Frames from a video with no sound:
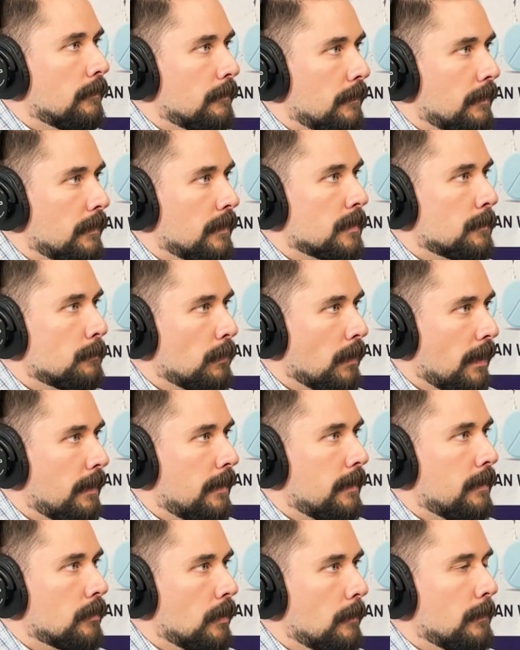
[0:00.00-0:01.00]
there's
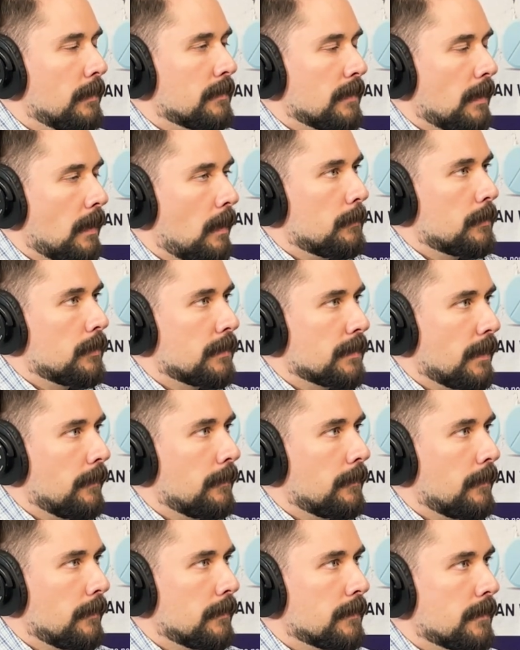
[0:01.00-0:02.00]
plenty of treatments options out
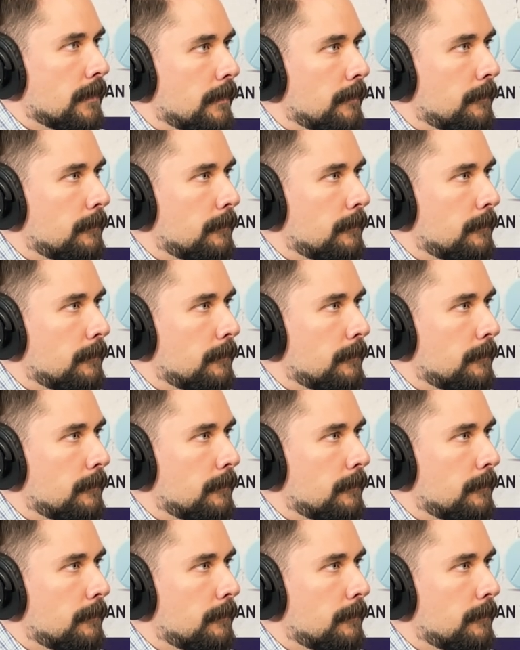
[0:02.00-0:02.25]
there still.